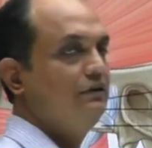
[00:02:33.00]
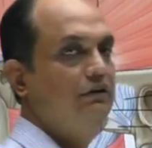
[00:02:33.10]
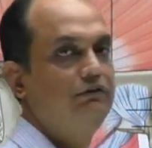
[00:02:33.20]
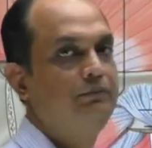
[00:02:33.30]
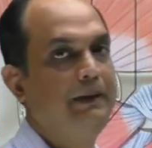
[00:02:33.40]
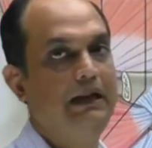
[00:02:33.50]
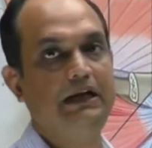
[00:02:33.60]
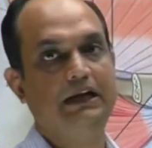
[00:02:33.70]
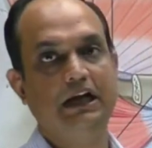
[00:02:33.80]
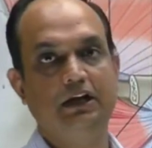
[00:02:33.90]
of
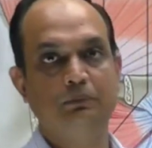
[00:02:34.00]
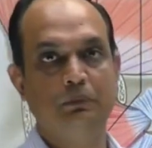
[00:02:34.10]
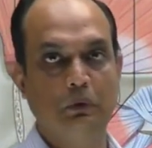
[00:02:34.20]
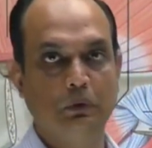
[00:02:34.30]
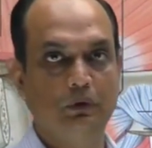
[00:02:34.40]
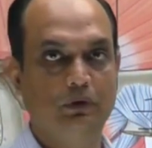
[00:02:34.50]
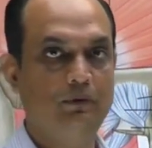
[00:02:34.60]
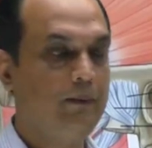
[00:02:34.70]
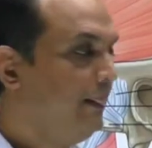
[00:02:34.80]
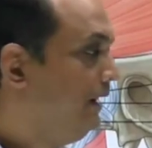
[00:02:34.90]
palatine bone.
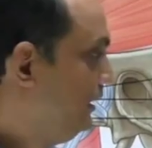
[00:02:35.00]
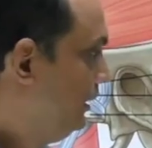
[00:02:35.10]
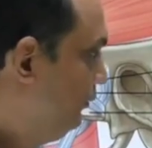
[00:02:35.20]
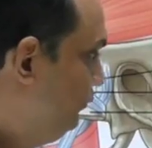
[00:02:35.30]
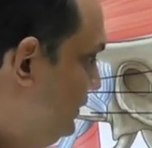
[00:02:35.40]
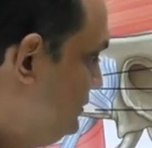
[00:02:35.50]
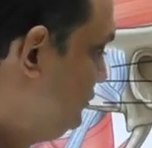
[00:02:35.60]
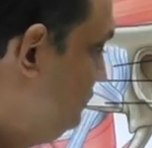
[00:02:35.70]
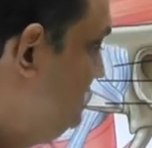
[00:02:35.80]
Now once you